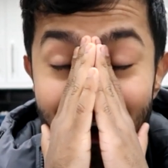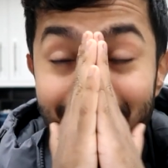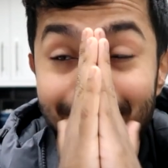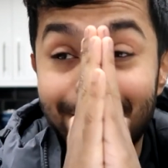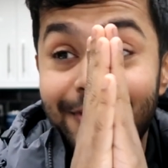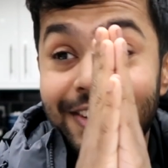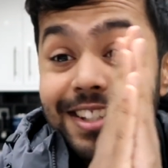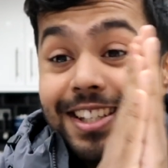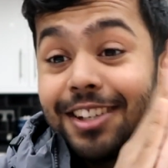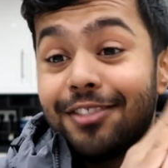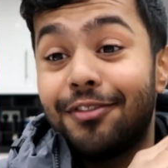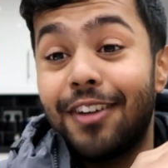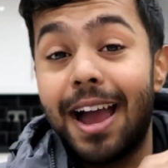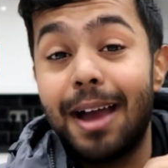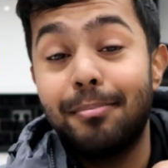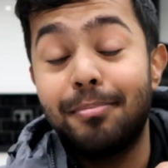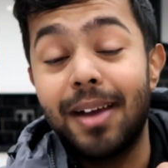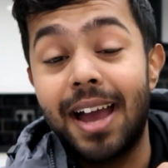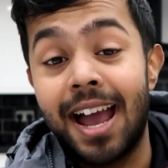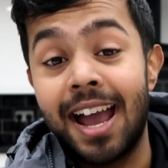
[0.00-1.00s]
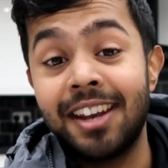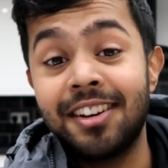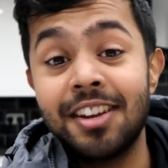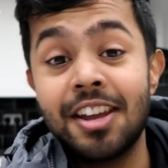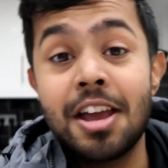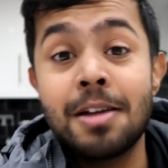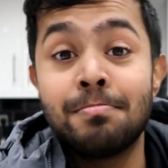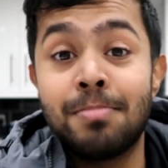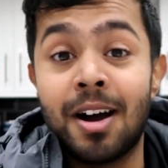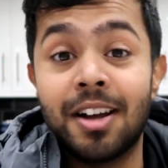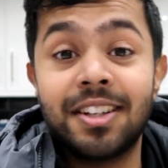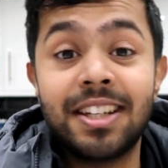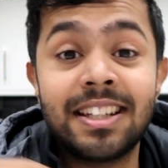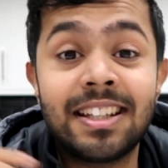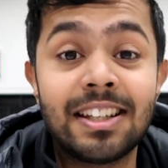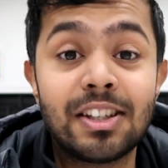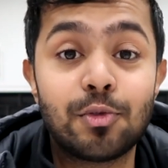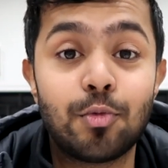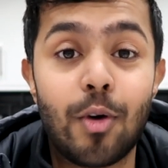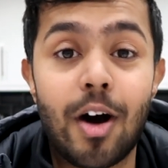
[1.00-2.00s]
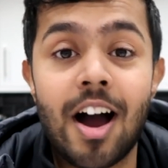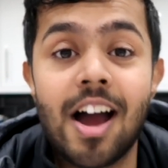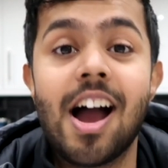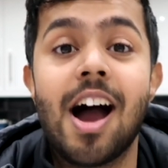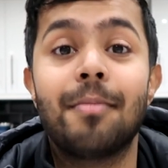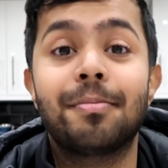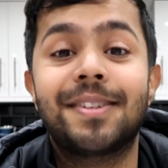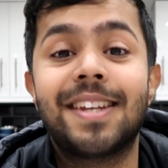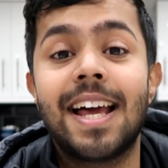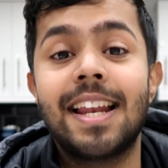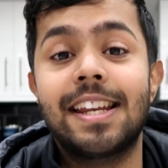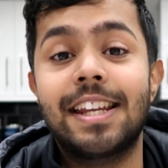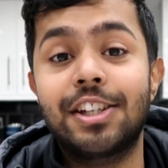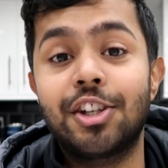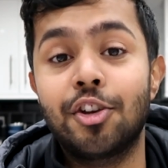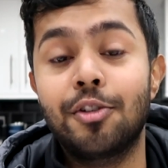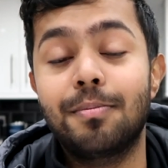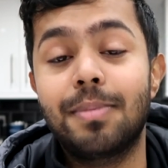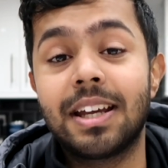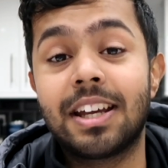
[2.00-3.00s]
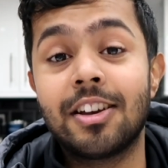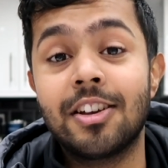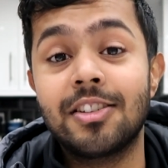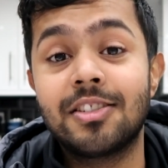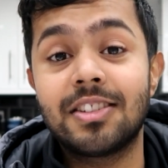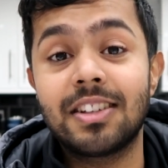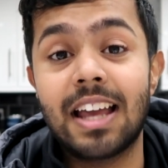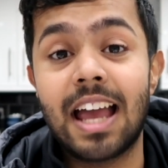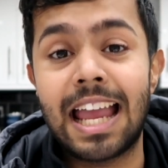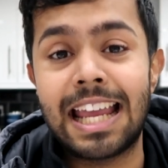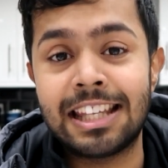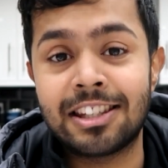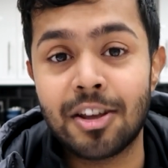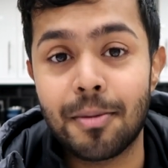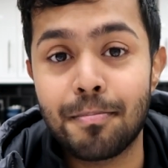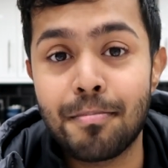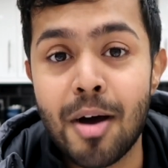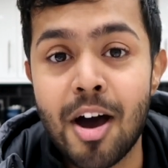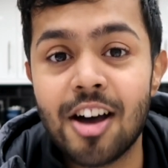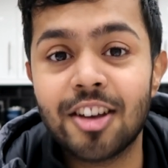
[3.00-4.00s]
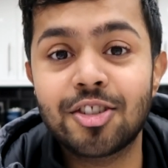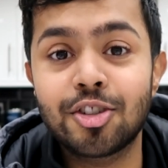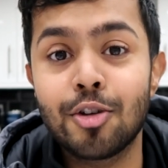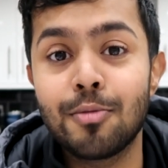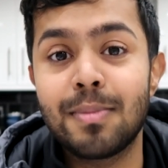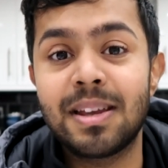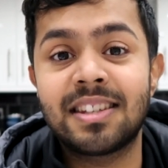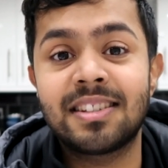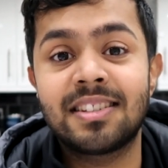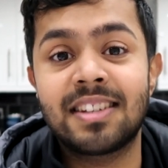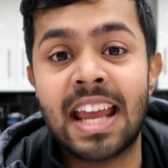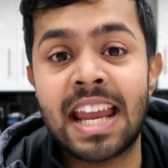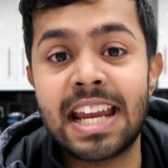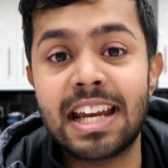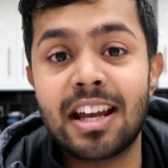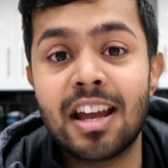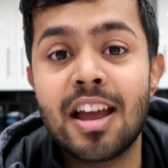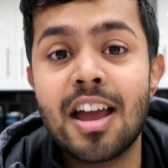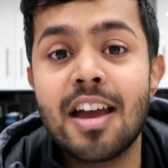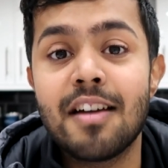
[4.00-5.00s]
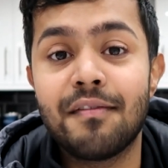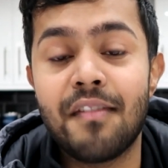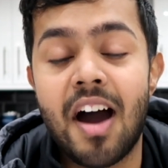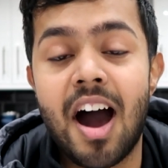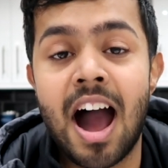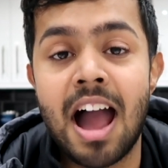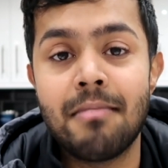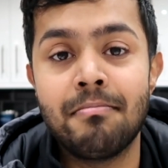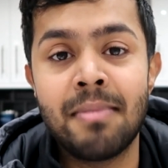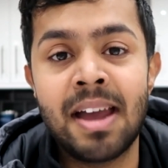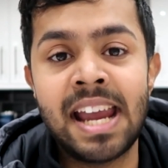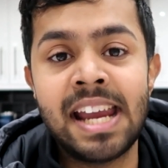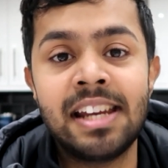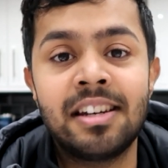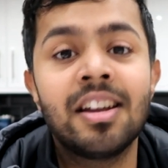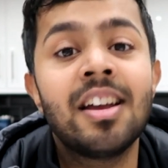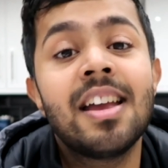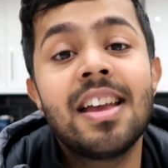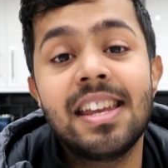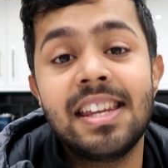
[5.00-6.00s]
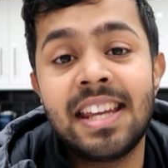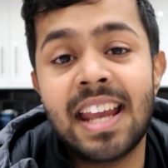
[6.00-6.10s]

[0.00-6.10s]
know this is that bad, but this is why I'm telling you, because it's a personal mistake that I made.